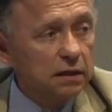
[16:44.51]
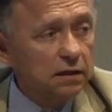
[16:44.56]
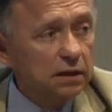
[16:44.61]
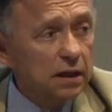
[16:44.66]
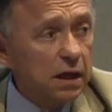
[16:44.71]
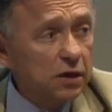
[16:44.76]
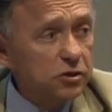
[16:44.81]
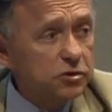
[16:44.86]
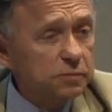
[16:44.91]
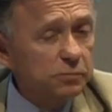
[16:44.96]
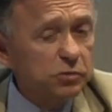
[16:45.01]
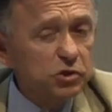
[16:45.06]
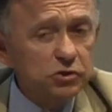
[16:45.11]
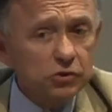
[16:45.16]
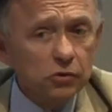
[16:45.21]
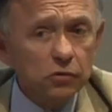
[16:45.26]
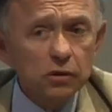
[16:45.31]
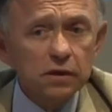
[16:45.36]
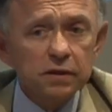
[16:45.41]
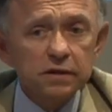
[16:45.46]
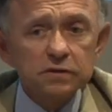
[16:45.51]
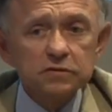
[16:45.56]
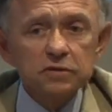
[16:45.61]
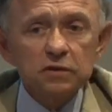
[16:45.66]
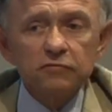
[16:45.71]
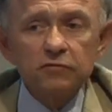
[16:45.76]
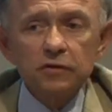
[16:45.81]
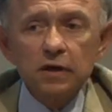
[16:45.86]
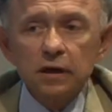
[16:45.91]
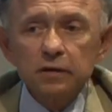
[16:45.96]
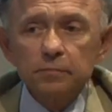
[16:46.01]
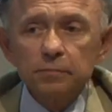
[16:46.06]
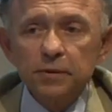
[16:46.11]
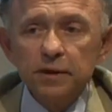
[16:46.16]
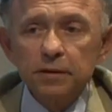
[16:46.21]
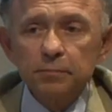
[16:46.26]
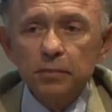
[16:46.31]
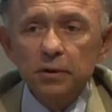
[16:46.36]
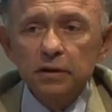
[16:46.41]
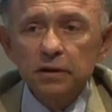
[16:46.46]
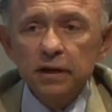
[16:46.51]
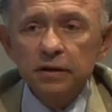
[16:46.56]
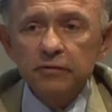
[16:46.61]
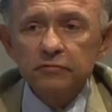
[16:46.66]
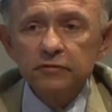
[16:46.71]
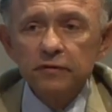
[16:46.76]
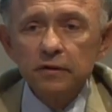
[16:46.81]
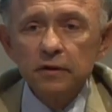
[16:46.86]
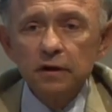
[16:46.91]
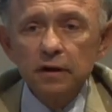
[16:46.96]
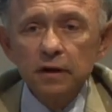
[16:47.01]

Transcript: Large majorities of young people have,